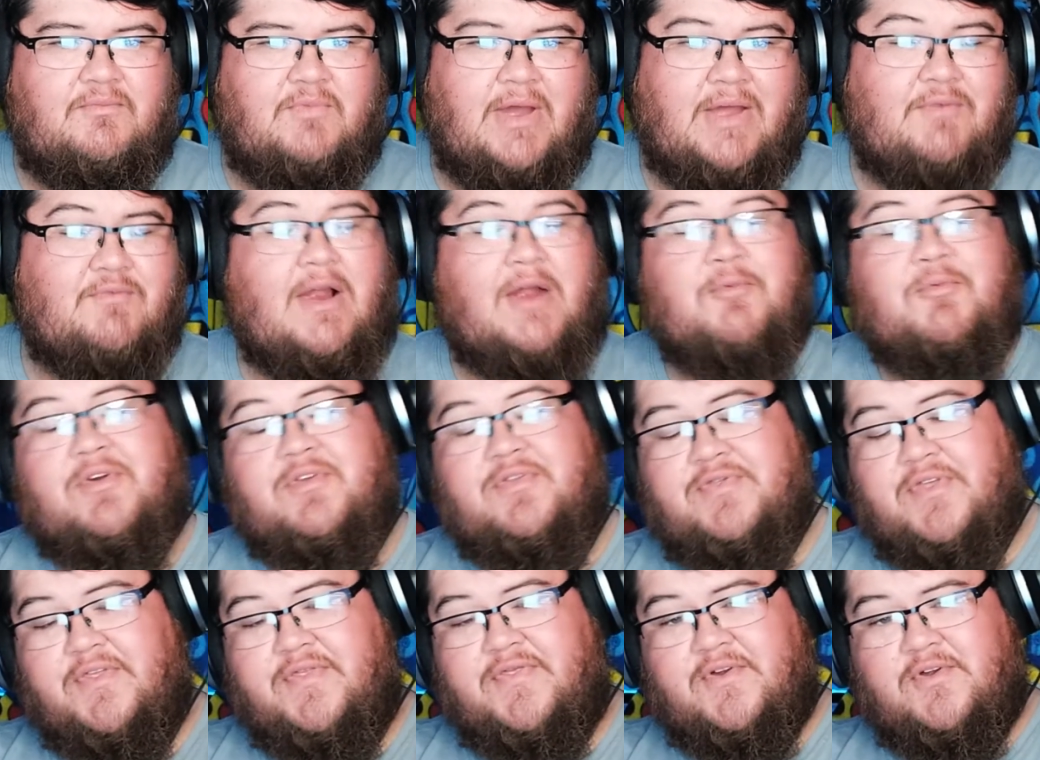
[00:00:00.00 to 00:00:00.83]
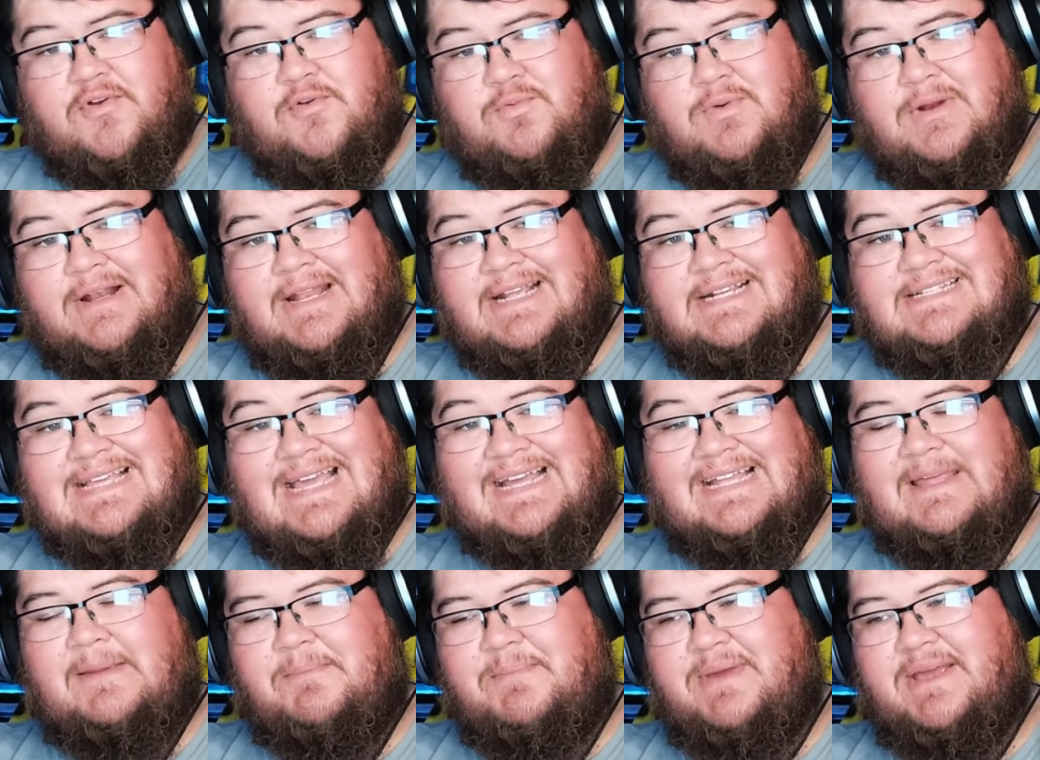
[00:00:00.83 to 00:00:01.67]
and right where the third one
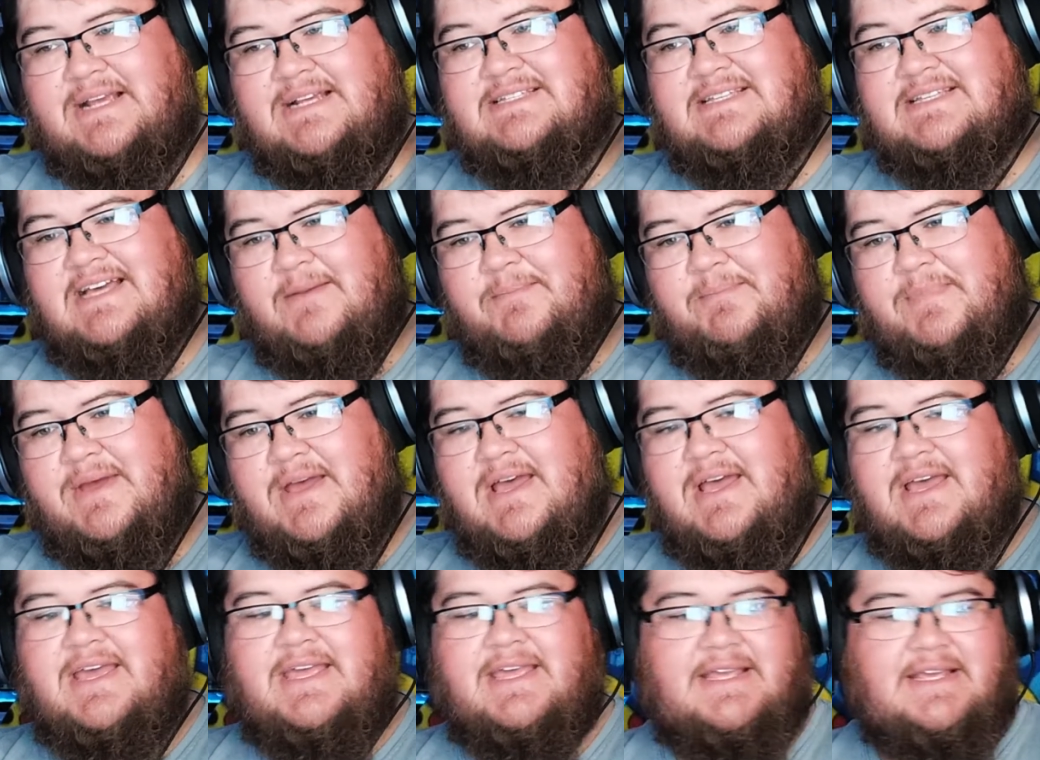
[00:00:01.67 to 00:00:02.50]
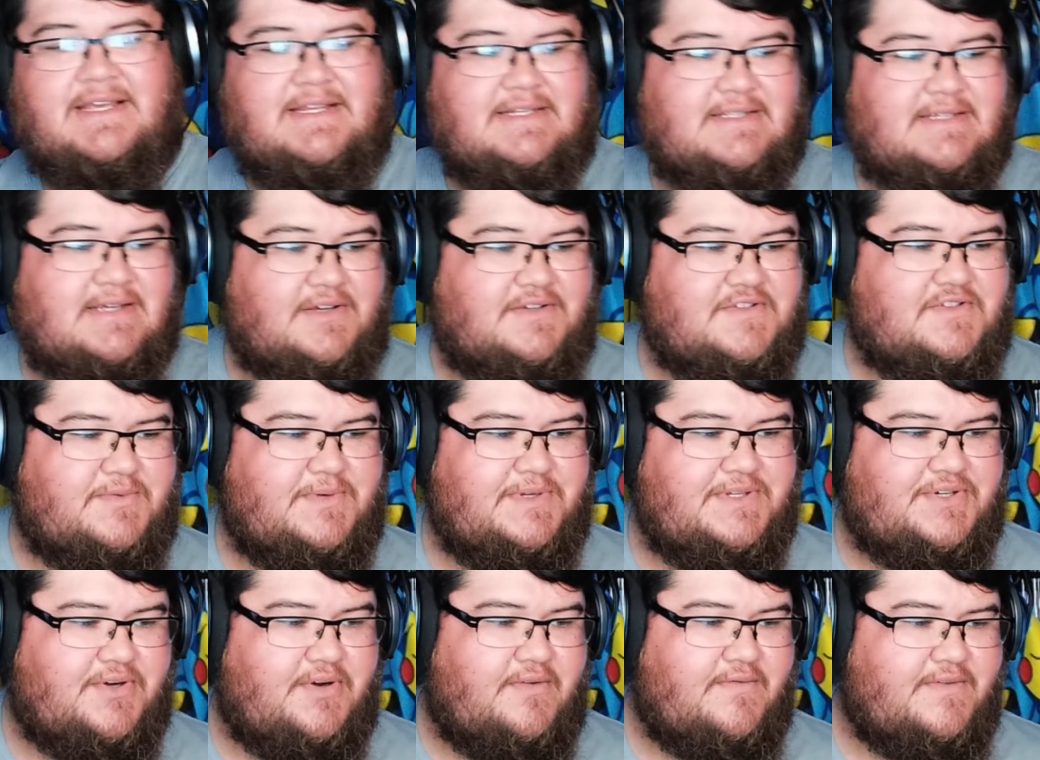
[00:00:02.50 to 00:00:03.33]
exactly picks up, is I'll
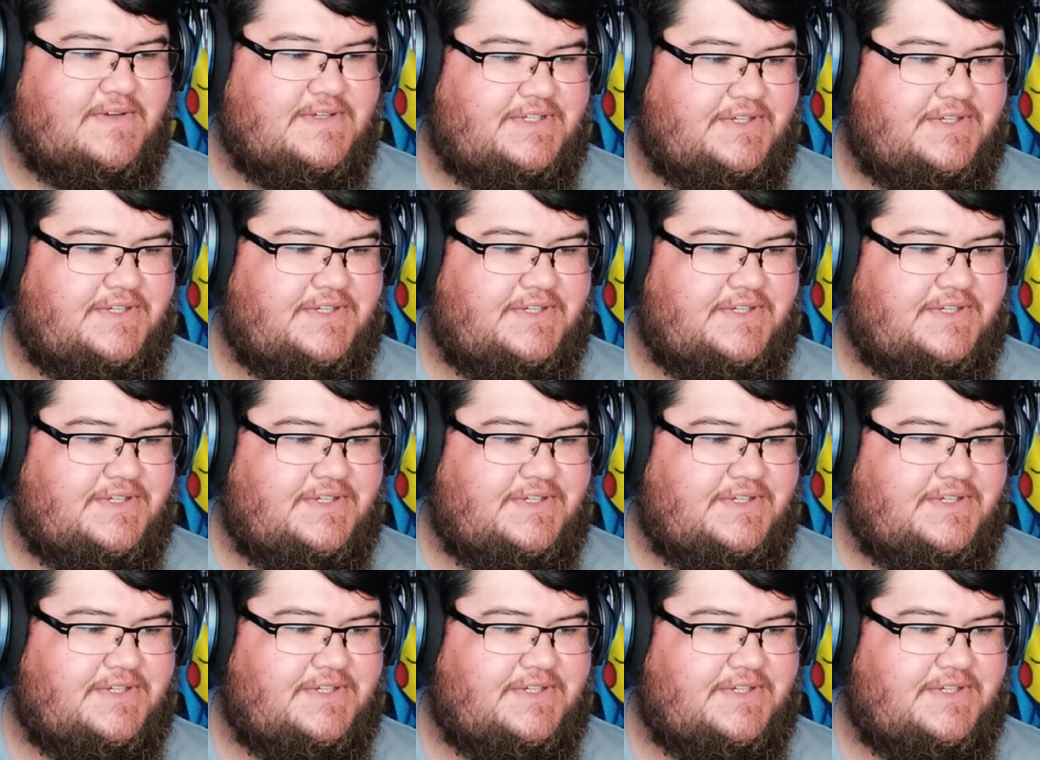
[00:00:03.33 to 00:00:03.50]
switch over so you